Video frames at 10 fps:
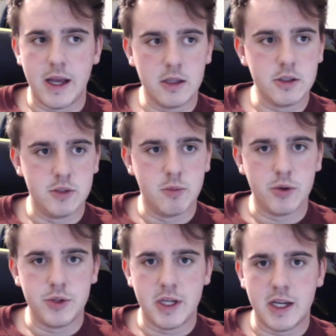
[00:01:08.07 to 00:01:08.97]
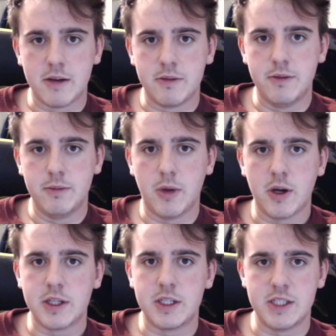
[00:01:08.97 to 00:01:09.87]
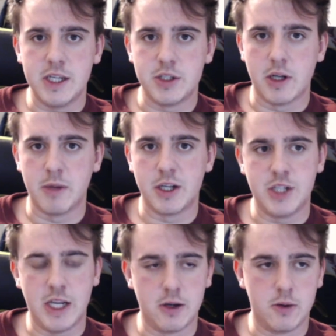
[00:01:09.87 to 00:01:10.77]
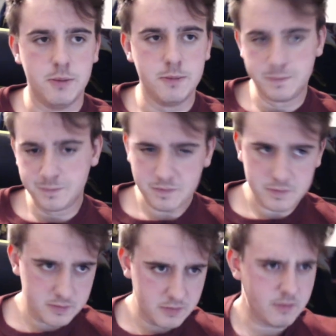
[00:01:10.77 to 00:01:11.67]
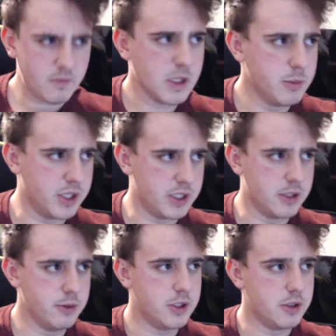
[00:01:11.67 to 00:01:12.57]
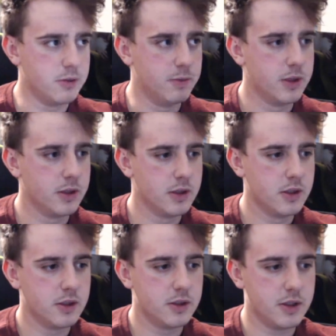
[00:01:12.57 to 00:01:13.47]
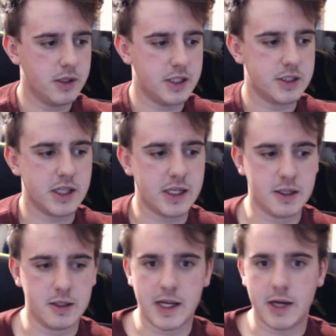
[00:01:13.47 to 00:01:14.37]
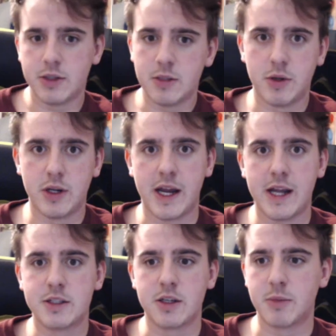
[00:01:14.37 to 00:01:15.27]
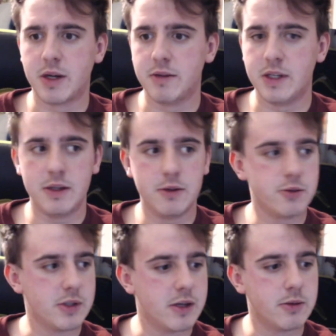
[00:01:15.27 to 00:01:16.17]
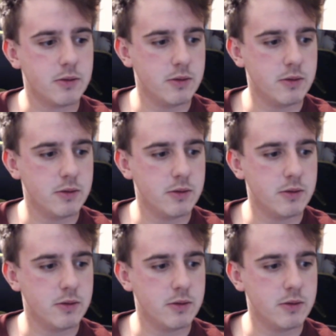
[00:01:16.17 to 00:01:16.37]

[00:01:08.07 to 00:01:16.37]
eligible to have monetization on my channel. But YouTube is like allowed to put ads on my videos without